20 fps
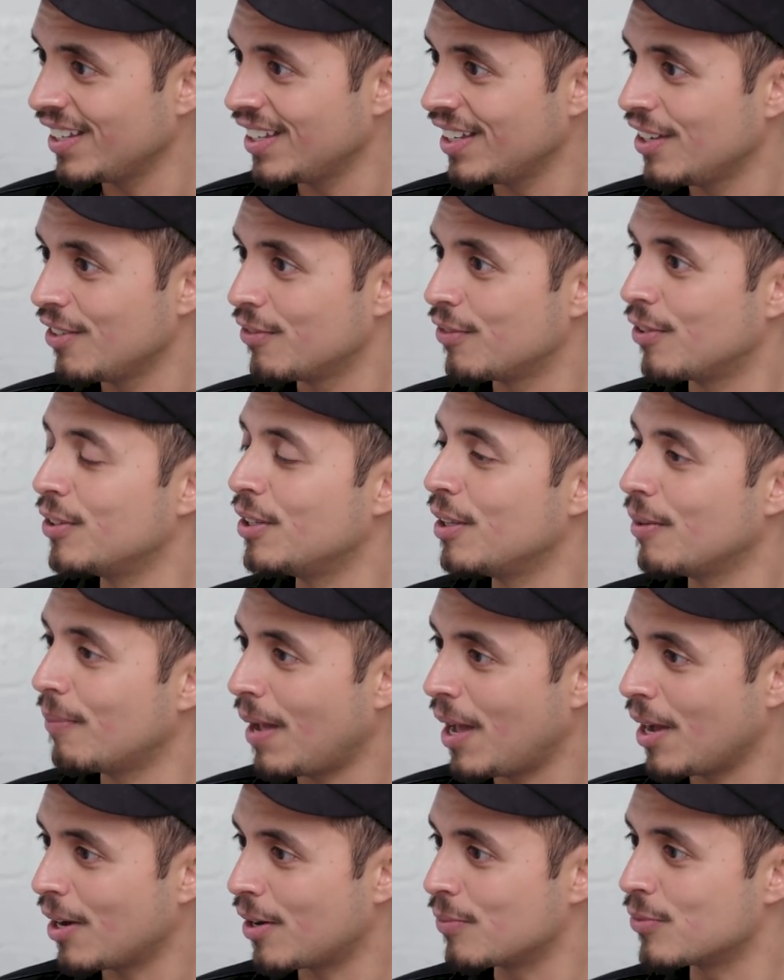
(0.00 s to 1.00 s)
from the
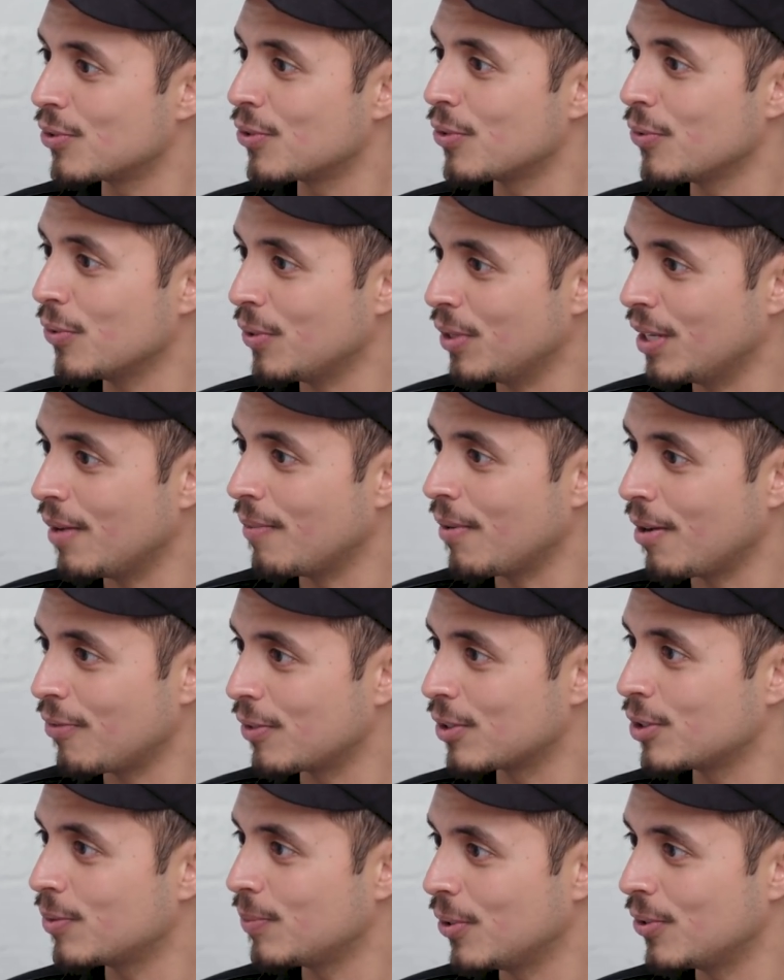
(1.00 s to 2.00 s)
amalgams through E M
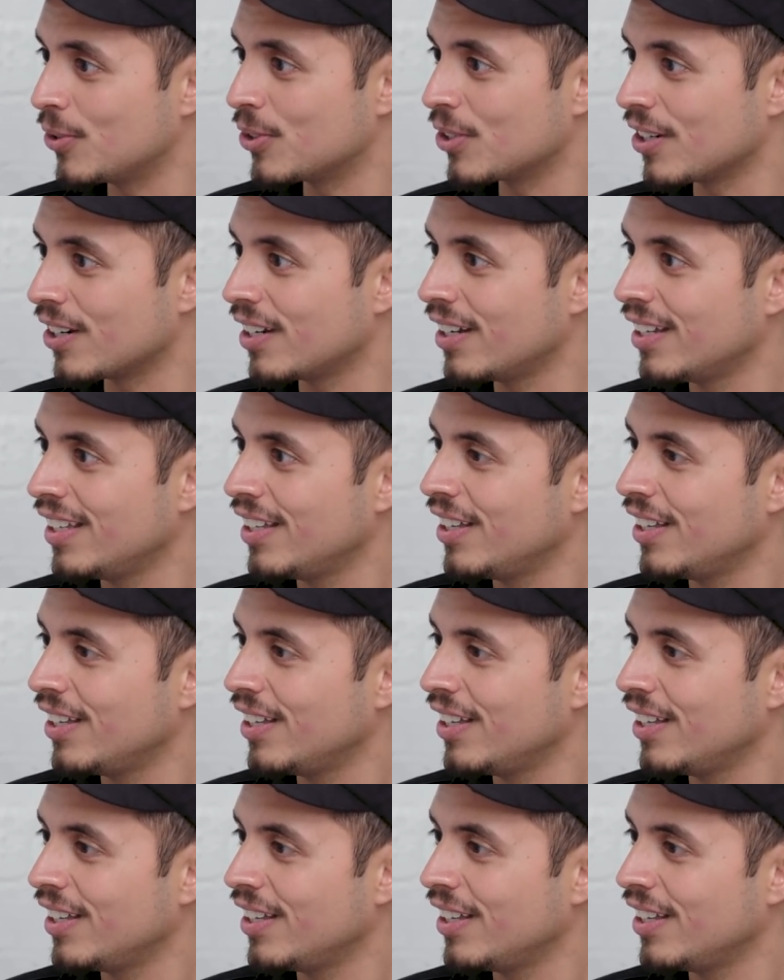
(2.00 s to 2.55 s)
F exposure.